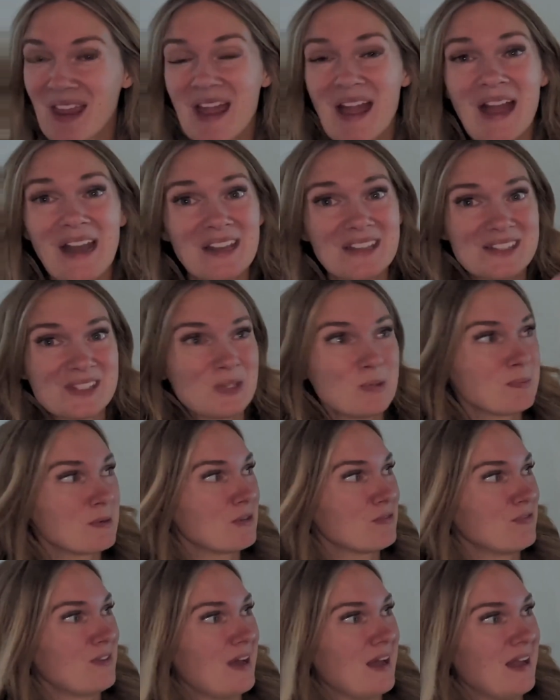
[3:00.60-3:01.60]
And it's
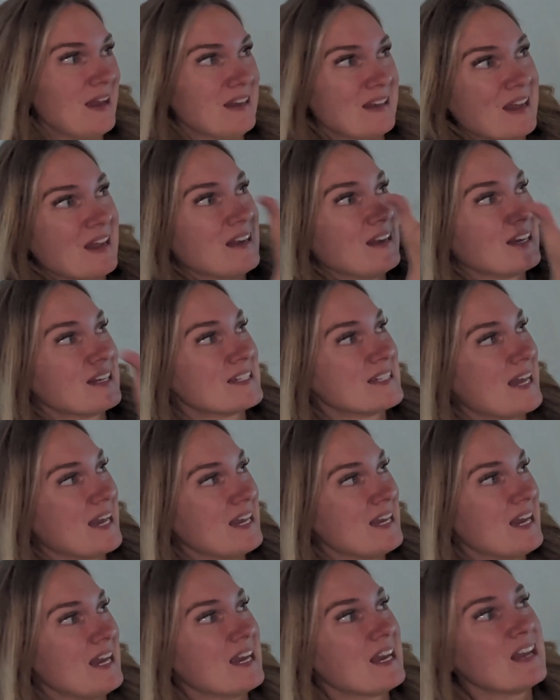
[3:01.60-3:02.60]
super fun and
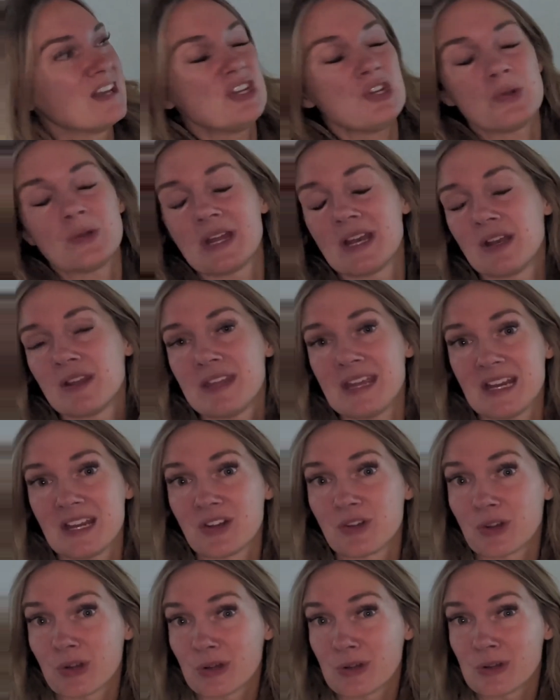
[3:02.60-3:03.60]
exciting, and they
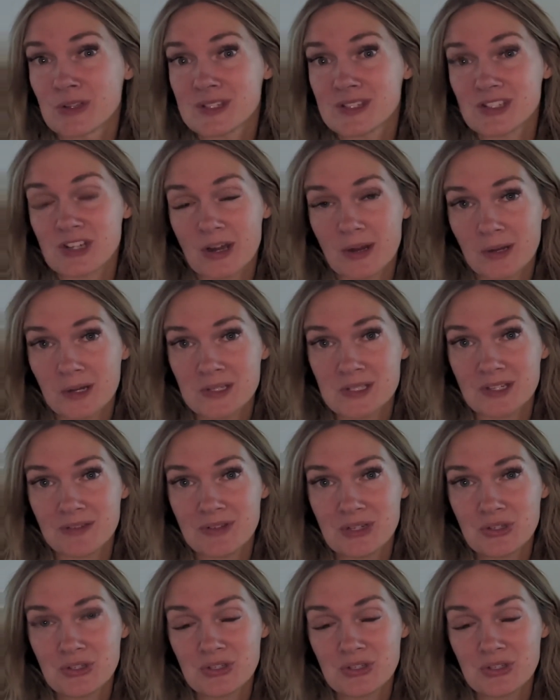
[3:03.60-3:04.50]
can earn stars if you